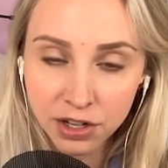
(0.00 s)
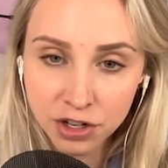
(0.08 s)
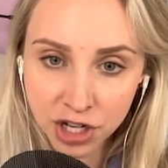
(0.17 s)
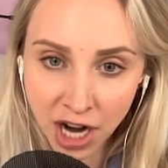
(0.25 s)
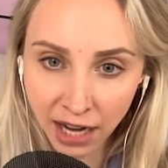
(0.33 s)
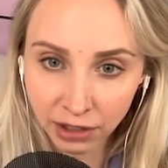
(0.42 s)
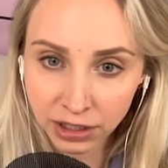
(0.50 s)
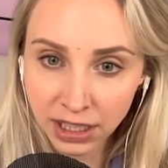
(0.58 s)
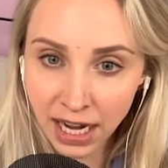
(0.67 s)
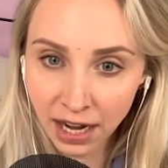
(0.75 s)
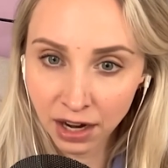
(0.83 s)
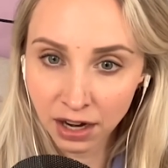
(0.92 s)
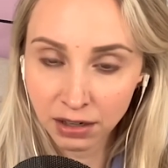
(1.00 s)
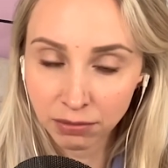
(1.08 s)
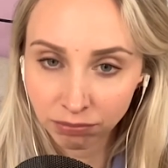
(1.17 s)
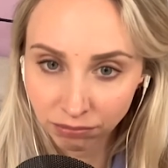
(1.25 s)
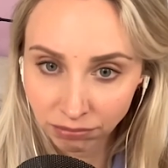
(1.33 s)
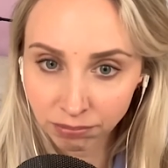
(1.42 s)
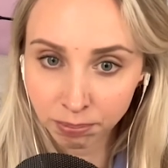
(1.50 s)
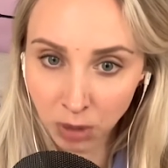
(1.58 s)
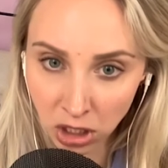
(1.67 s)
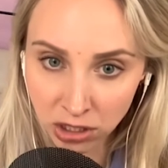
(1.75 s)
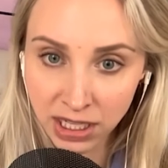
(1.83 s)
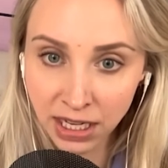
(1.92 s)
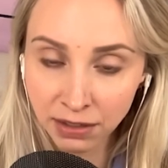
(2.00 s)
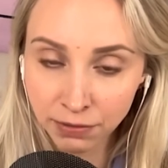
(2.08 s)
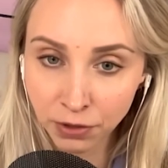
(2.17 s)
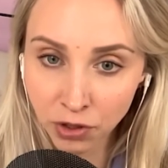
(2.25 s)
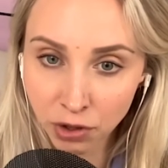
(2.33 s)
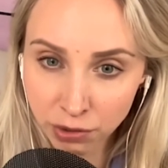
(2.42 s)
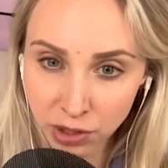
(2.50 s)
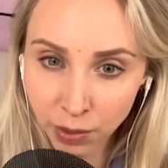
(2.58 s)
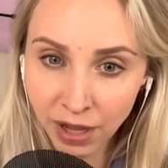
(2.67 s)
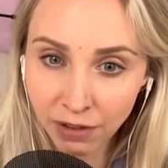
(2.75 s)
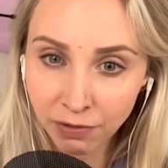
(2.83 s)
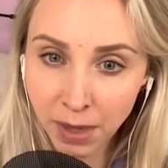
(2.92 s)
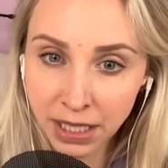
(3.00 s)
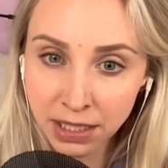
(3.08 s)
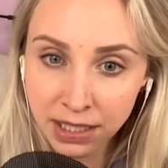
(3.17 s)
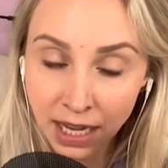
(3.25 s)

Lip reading: childcare person for those 12 months.